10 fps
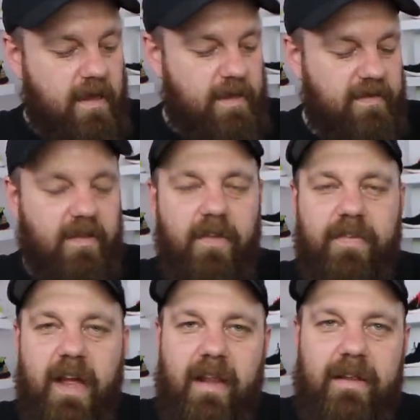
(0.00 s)
I mean,
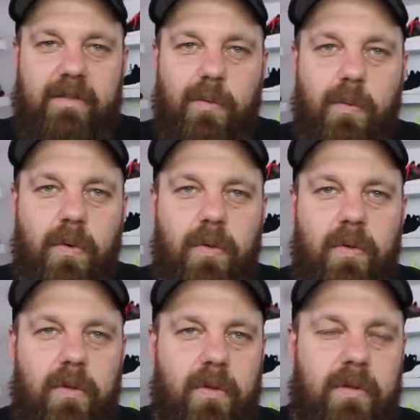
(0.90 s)
soft kind of like the
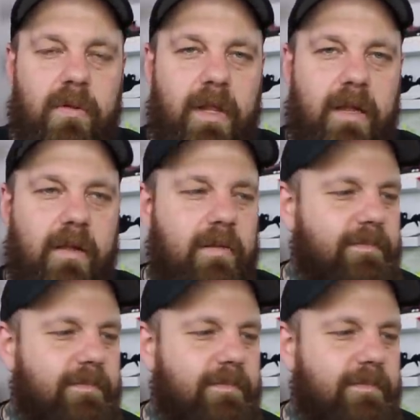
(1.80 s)
wool, like,